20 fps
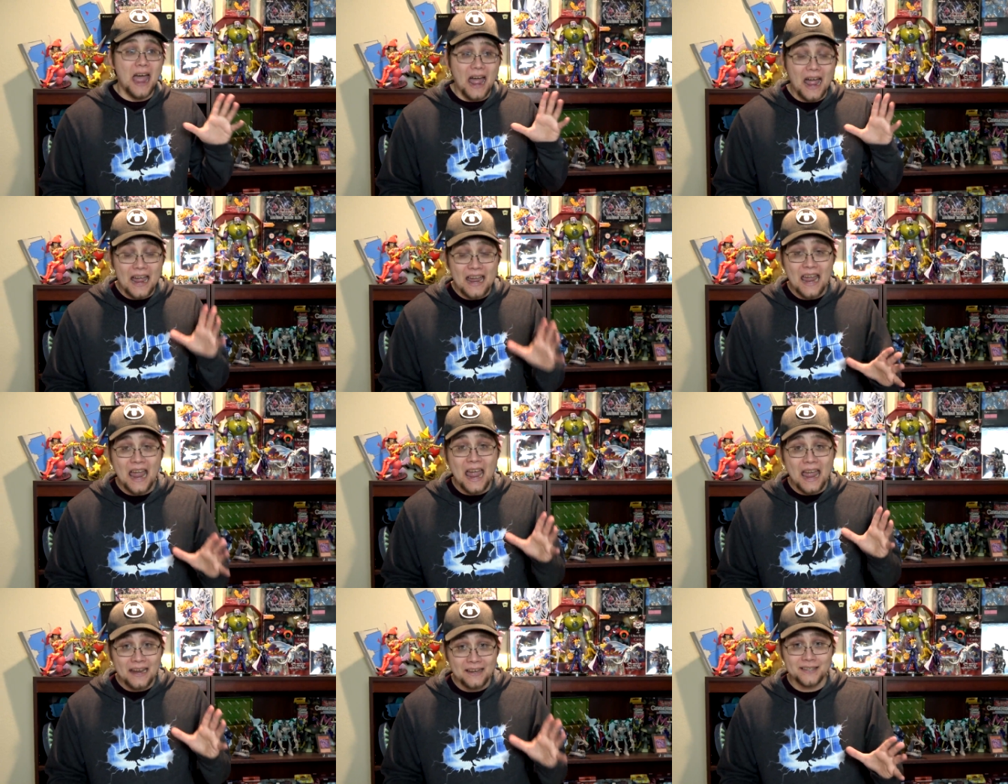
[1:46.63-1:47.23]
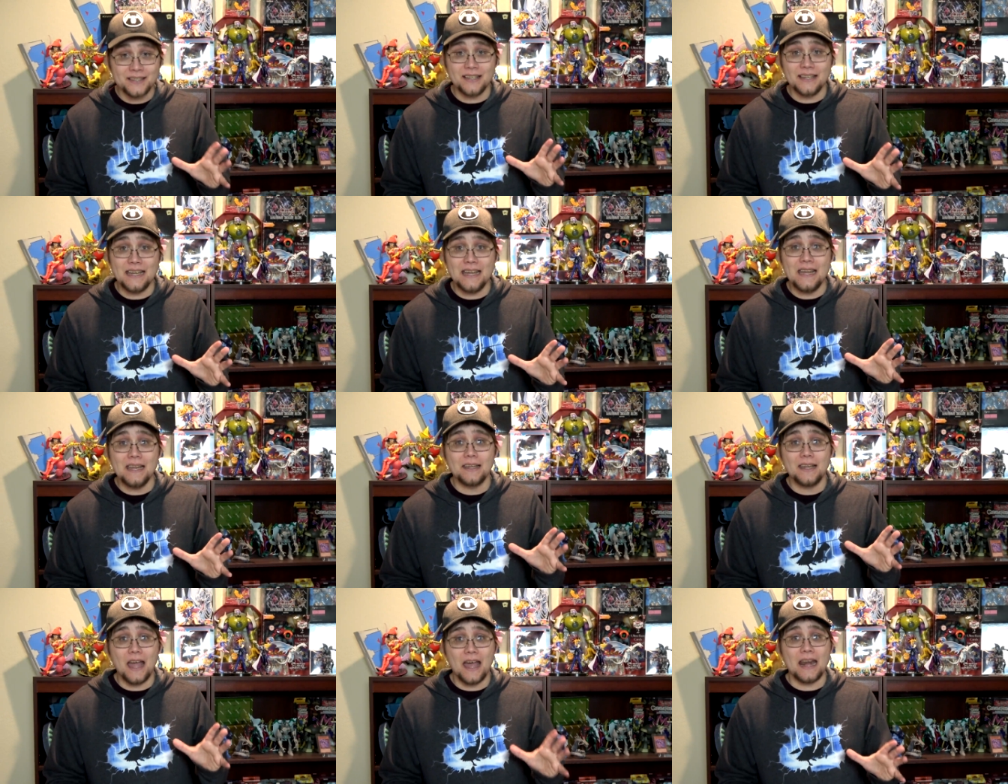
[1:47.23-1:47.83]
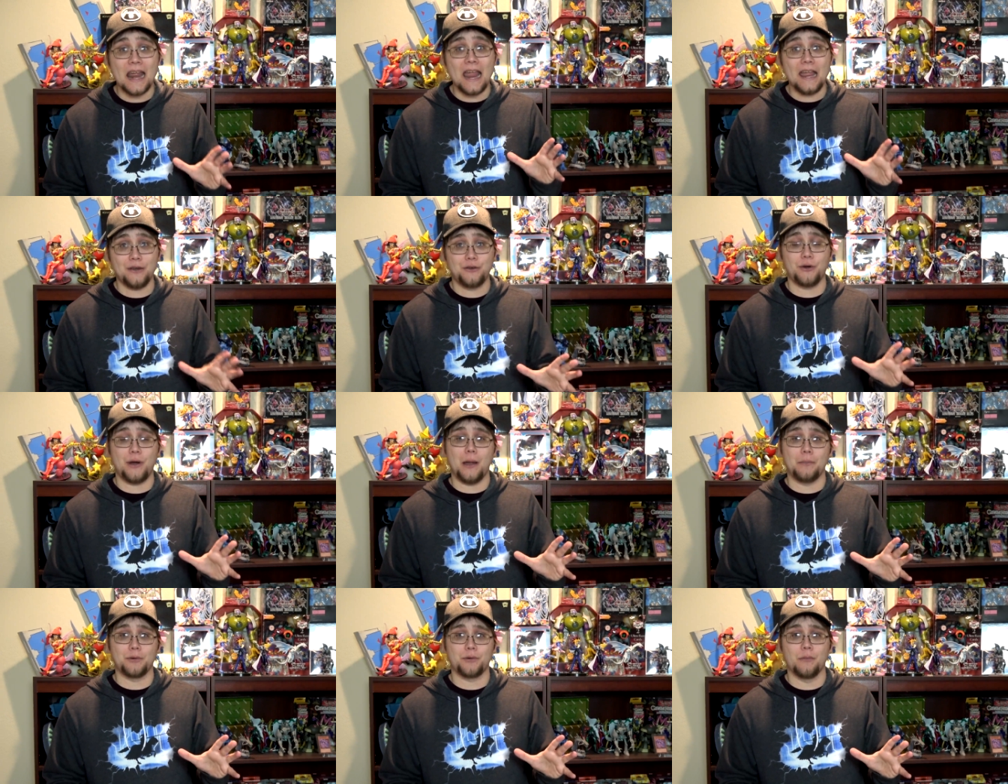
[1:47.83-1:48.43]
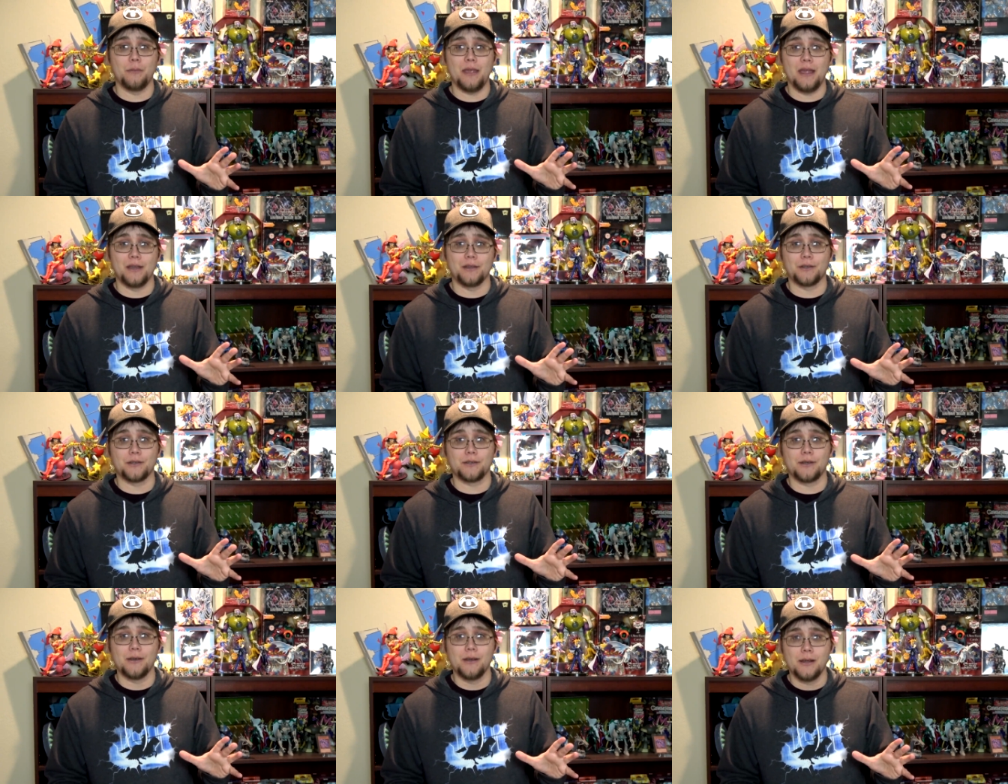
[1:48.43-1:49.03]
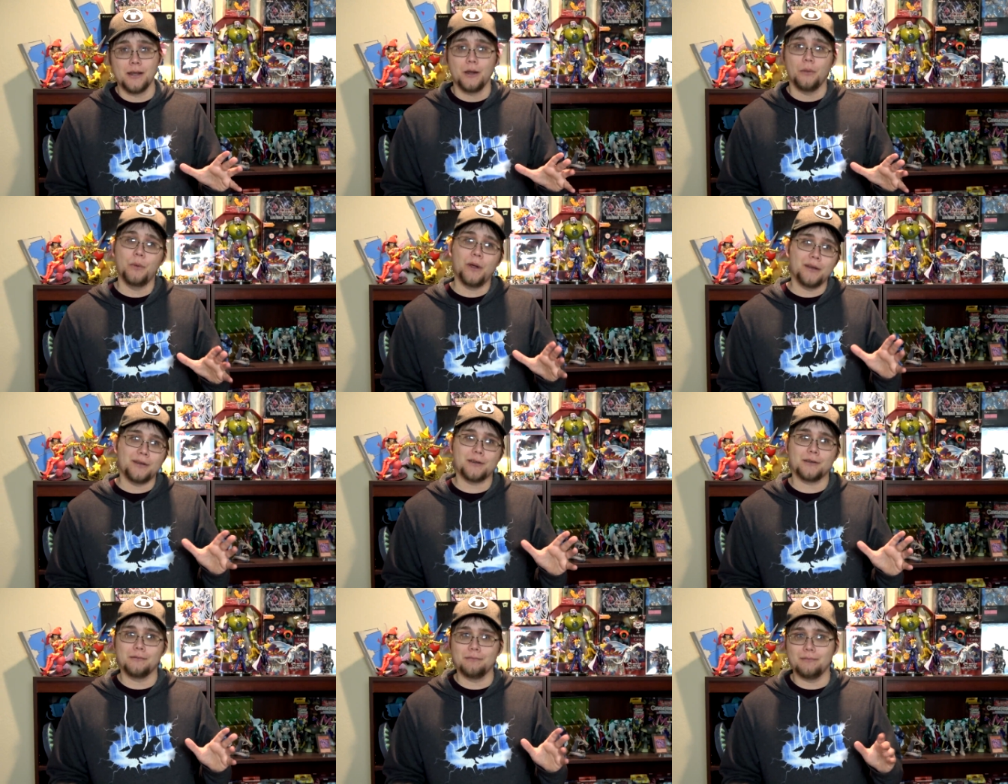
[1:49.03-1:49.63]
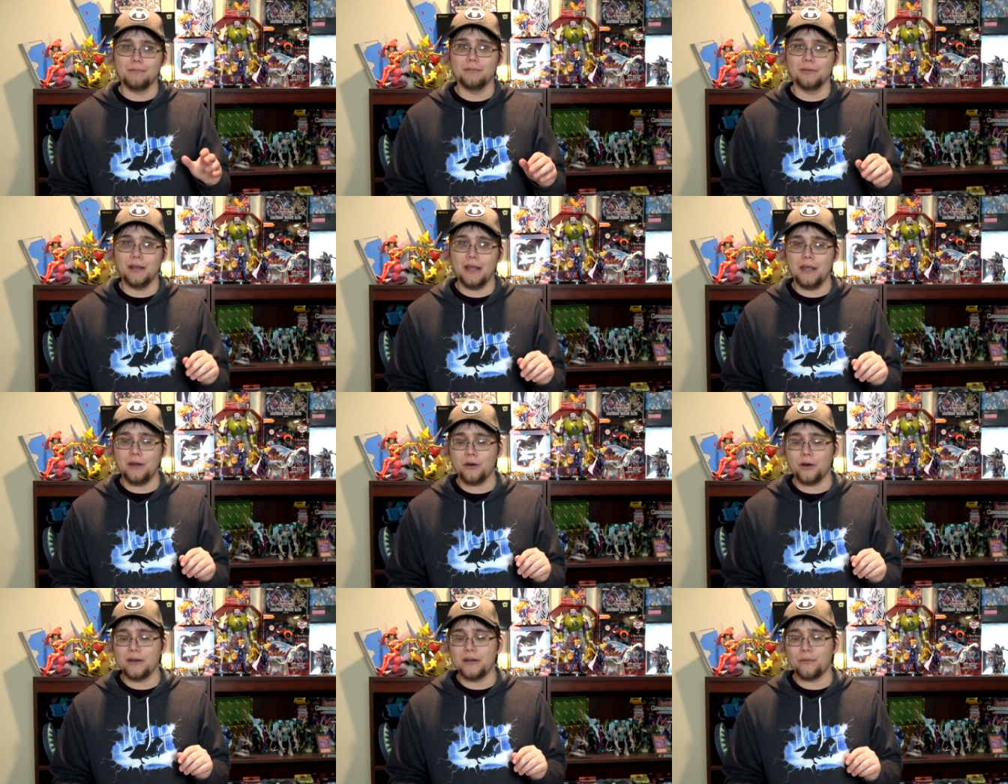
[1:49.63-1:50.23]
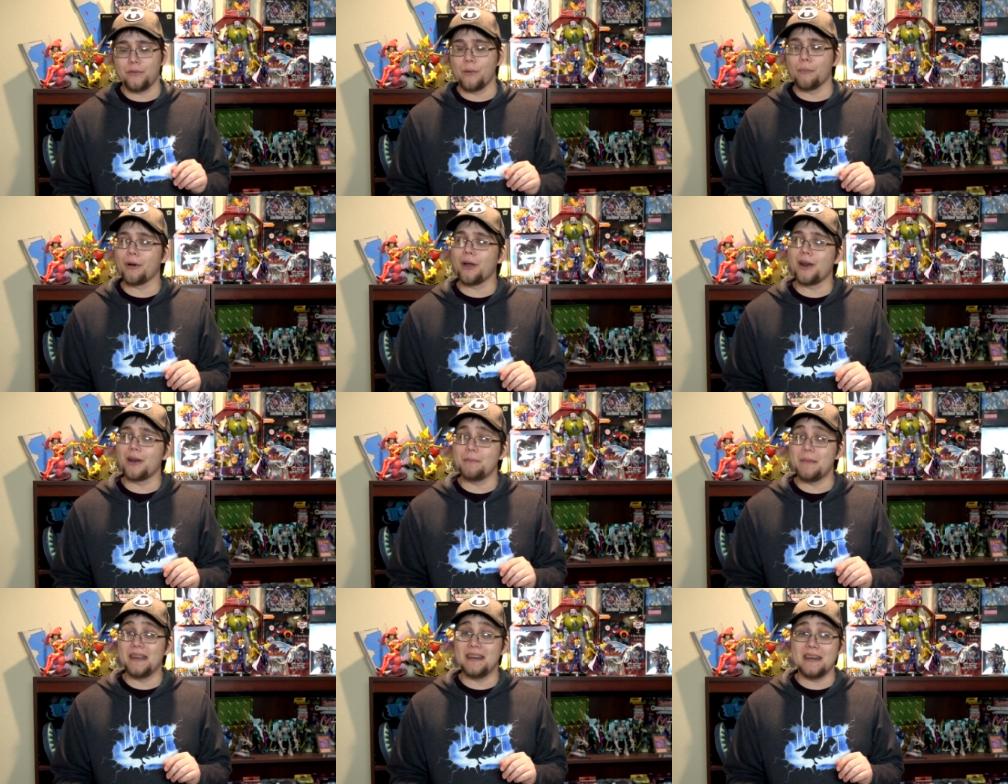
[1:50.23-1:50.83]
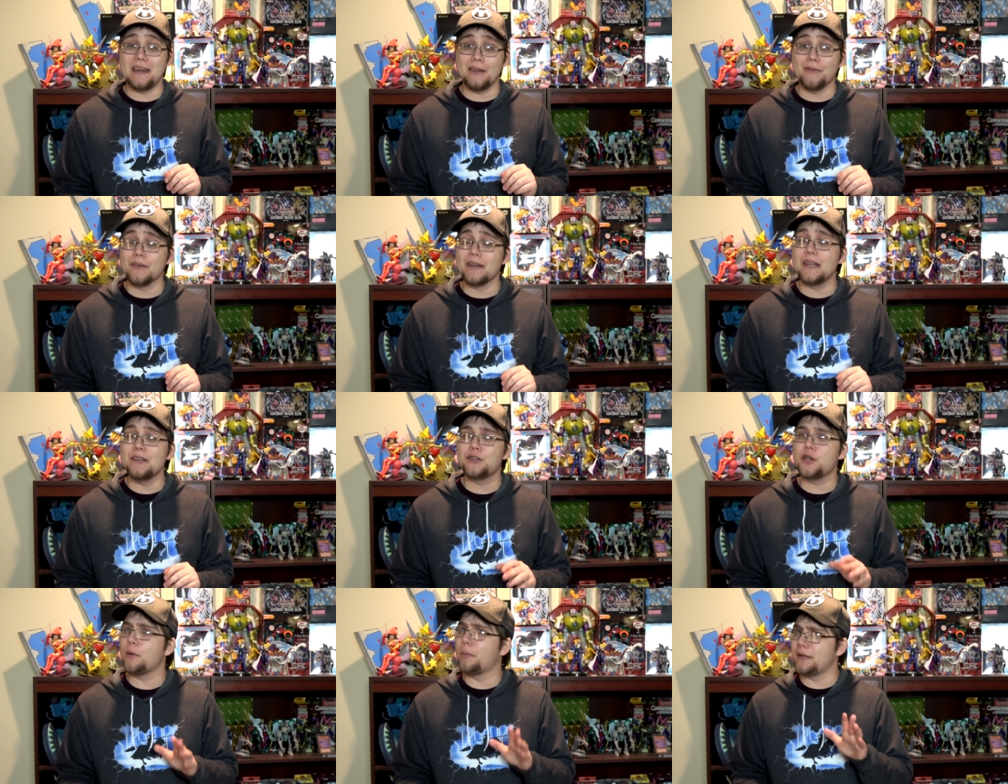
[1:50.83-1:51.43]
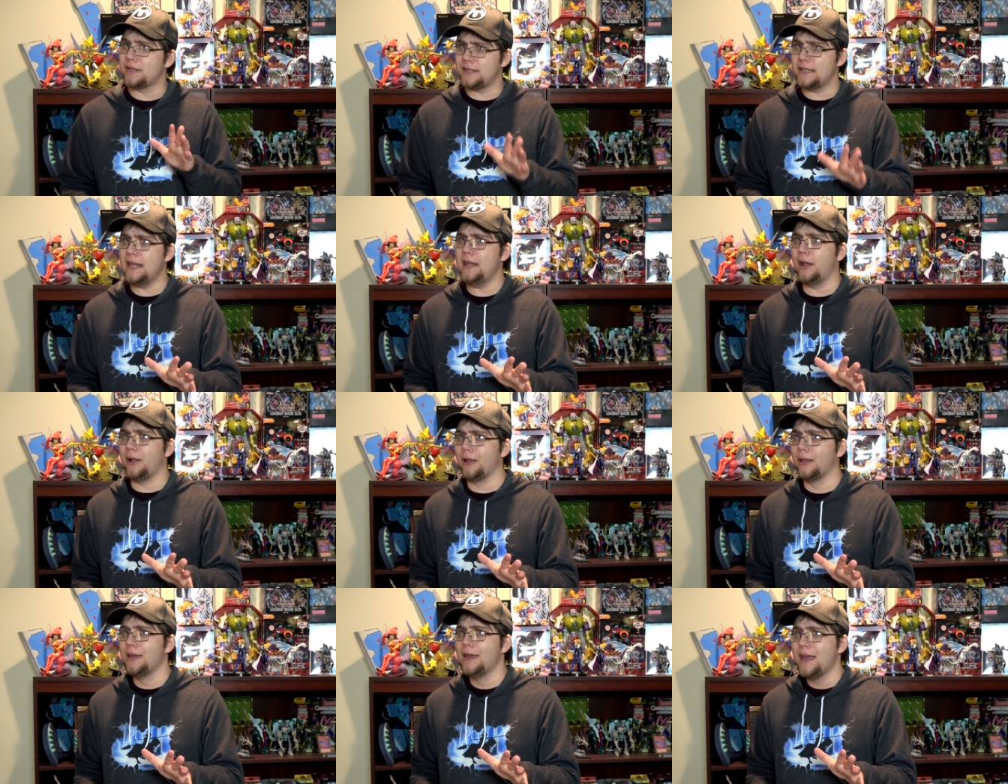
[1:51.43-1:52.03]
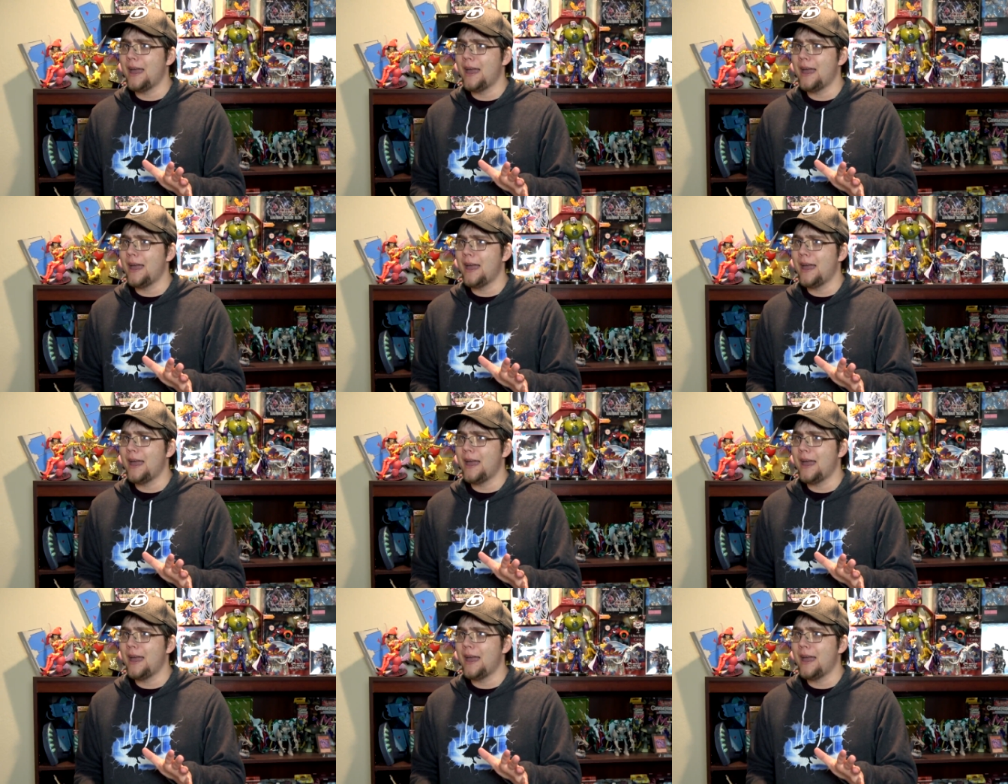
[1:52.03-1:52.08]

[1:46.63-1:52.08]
I actually got hand traps from this, which later a different product made it even easier, but still,